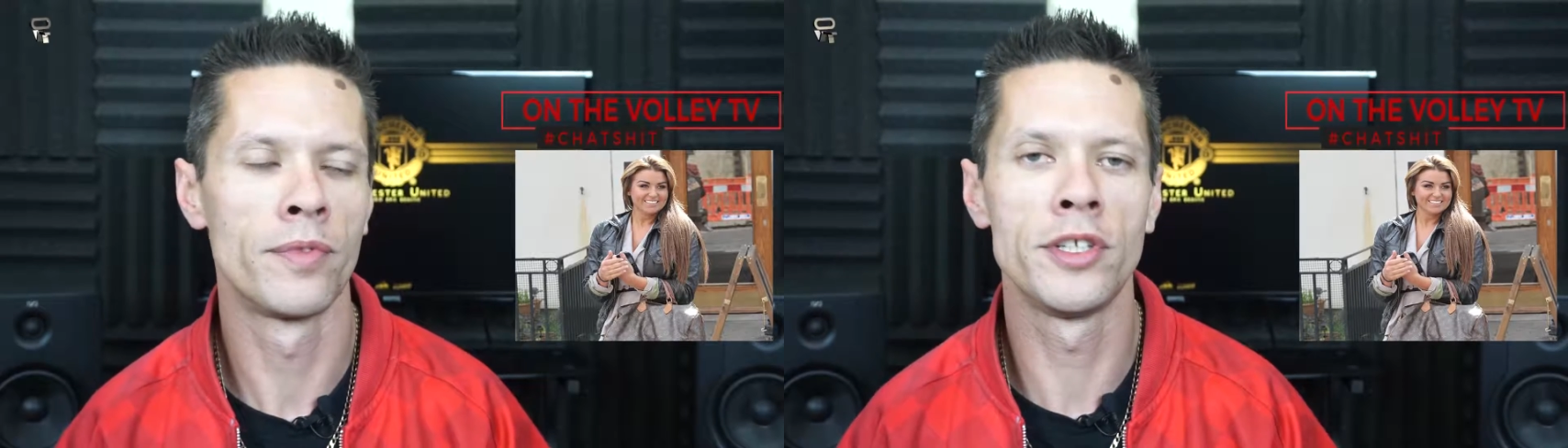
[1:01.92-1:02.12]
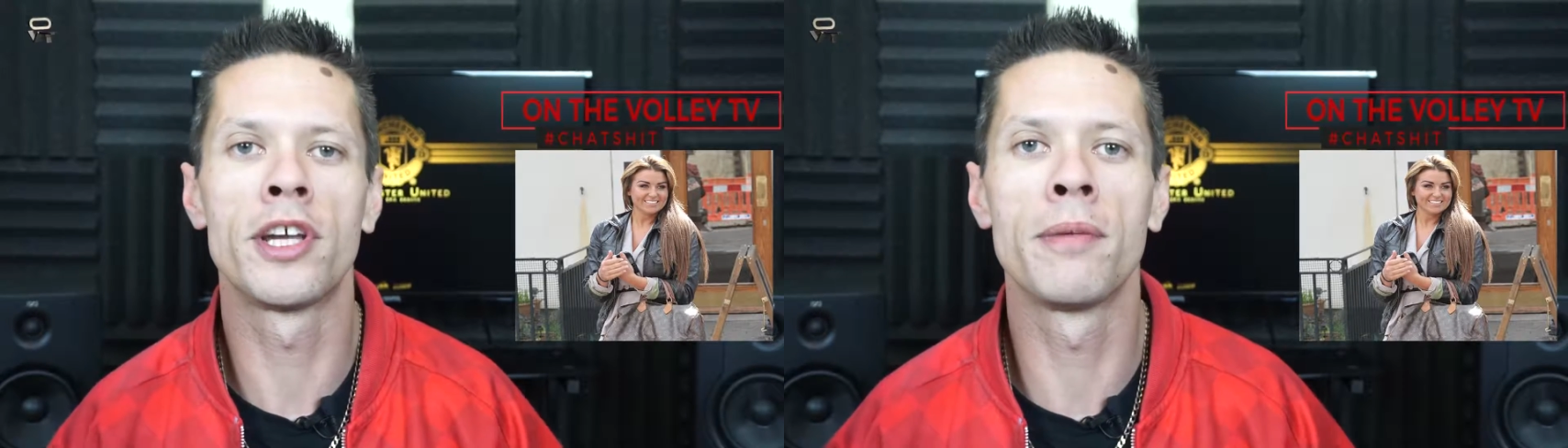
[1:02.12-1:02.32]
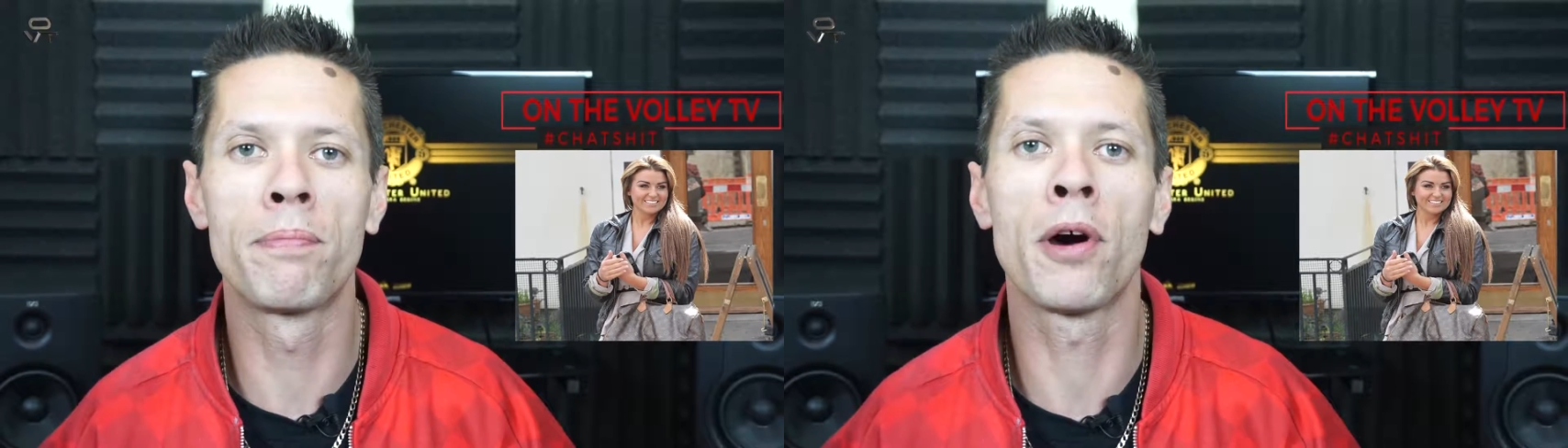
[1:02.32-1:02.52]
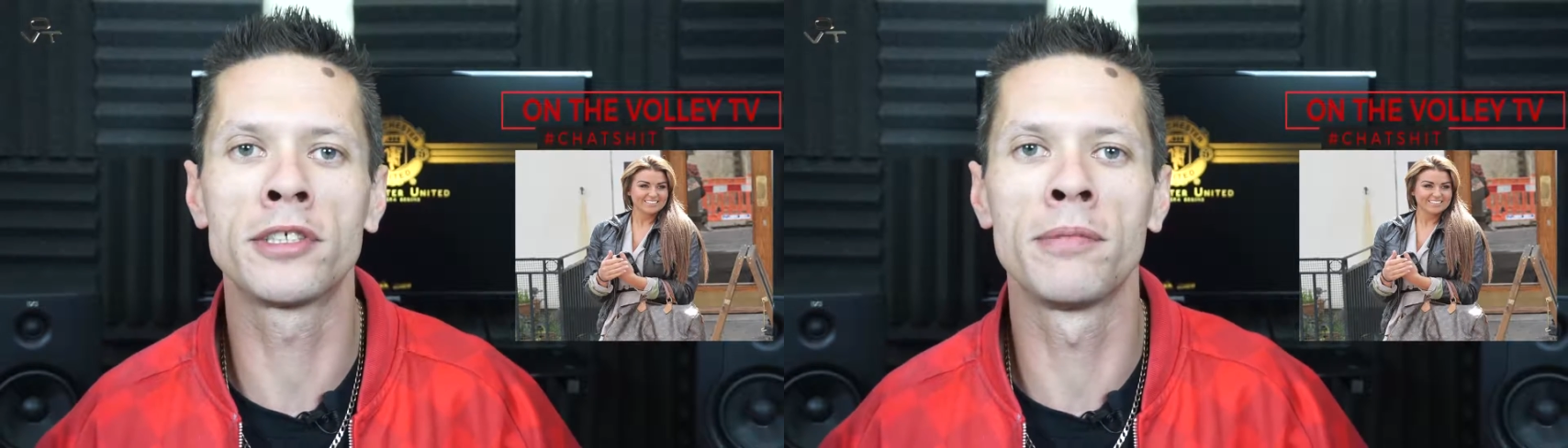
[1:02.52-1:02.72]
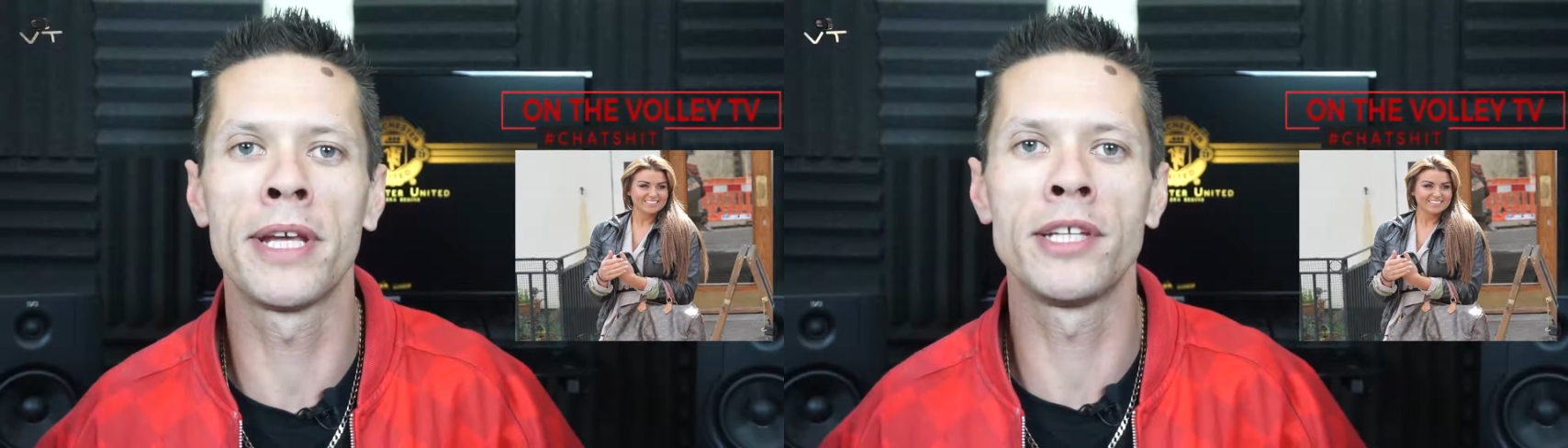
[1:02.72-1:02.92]
you could
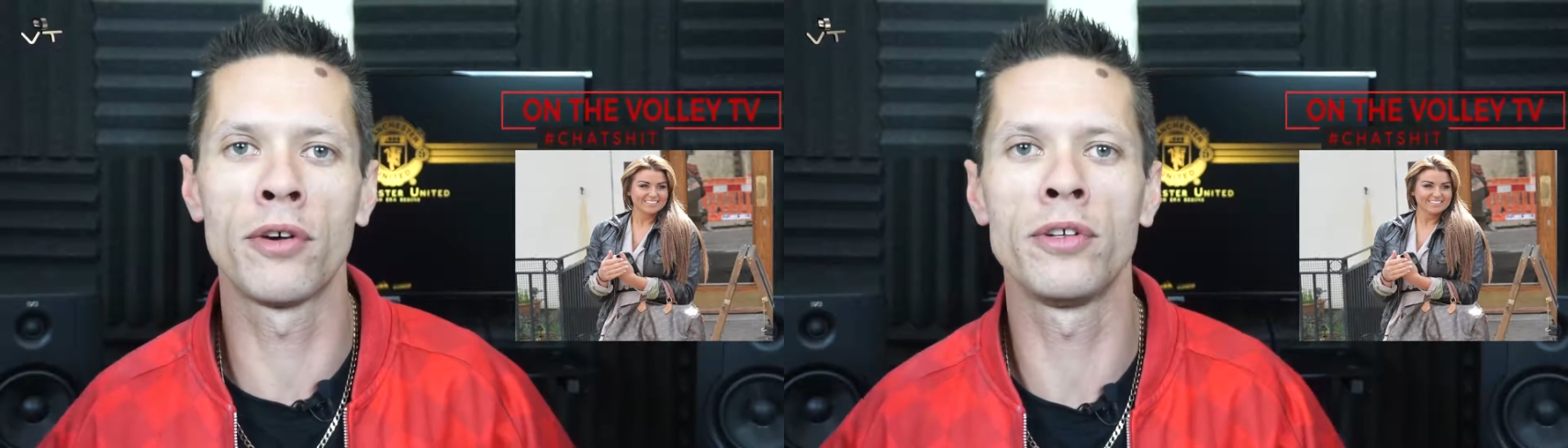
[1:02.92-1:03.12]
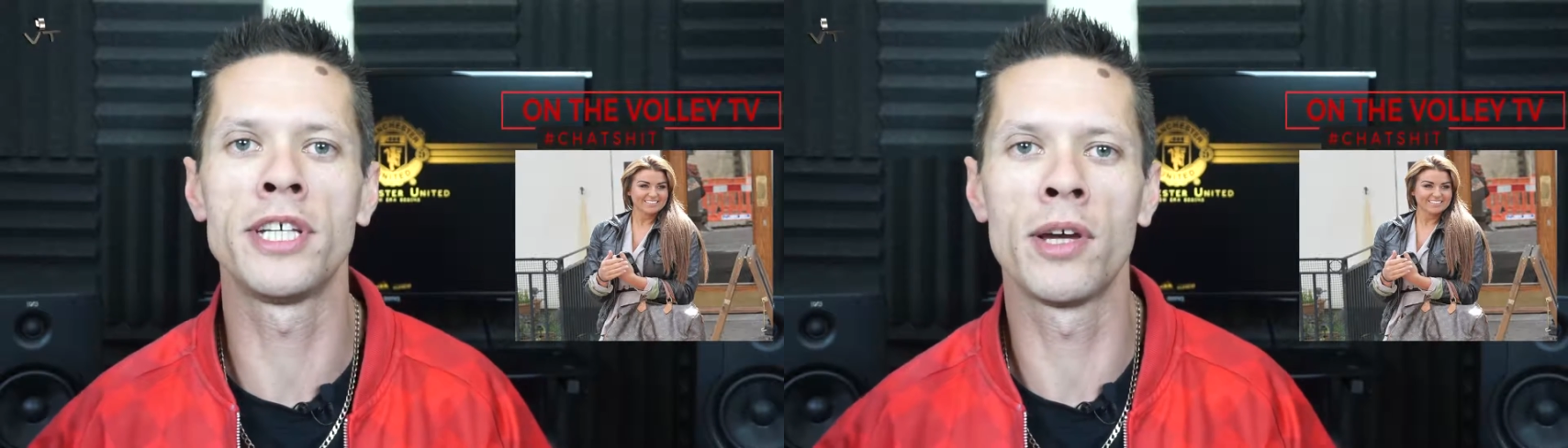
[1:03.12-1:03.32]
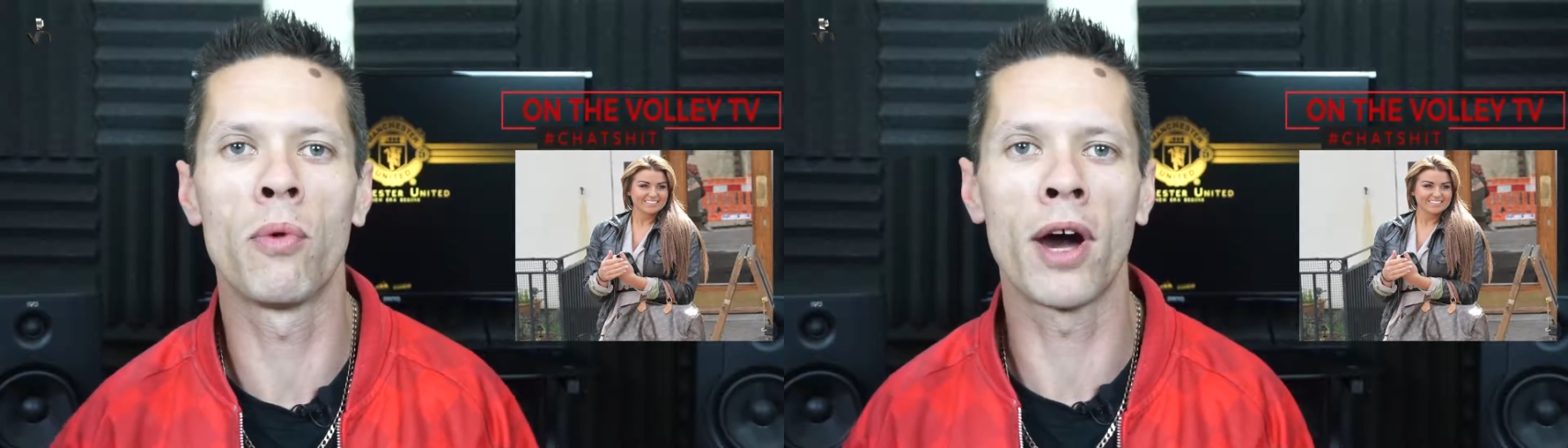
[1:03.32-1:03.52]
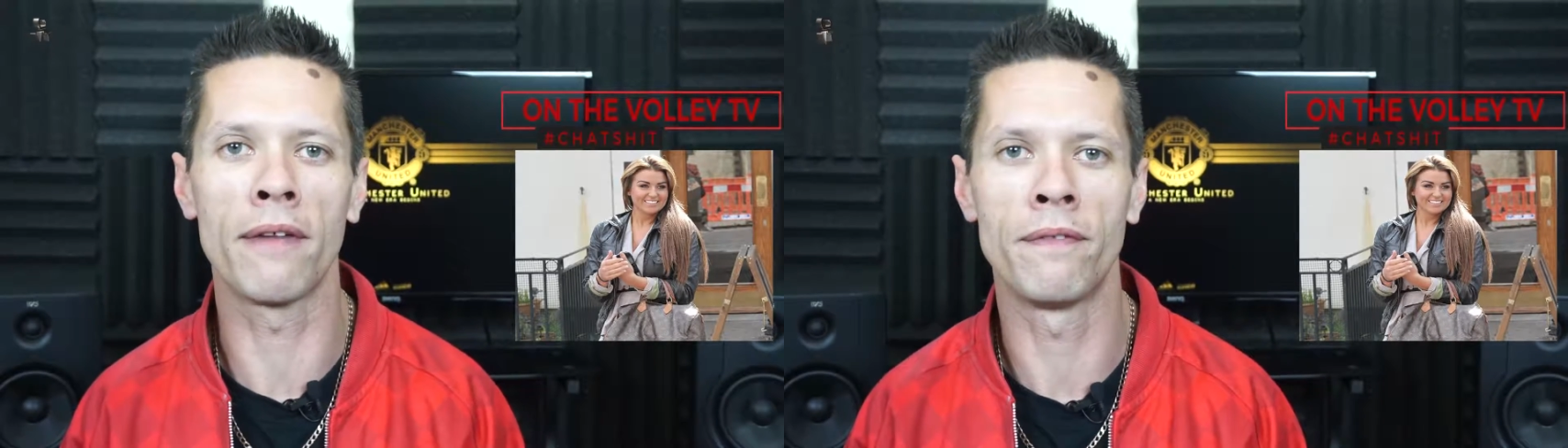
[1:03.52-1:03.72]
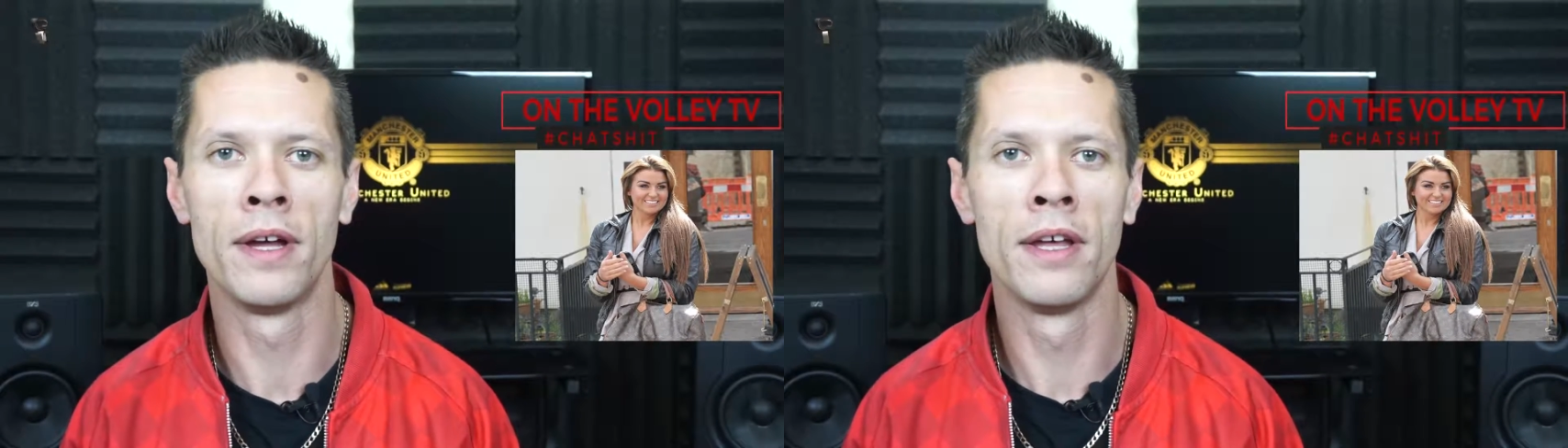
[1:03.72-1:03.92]
possibly do to your
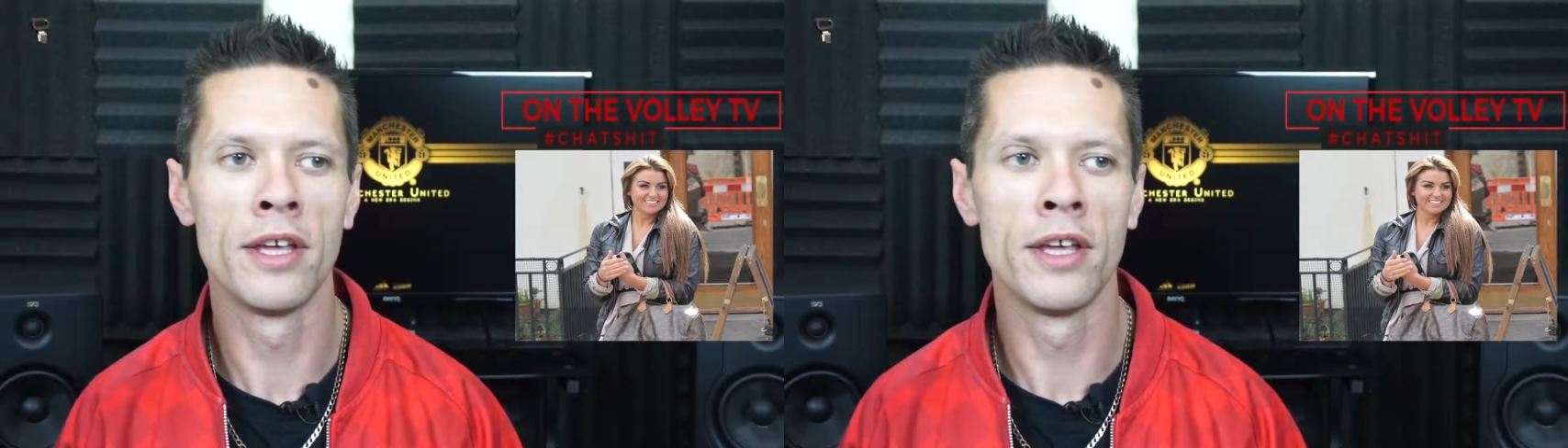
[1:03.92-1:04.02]
wife.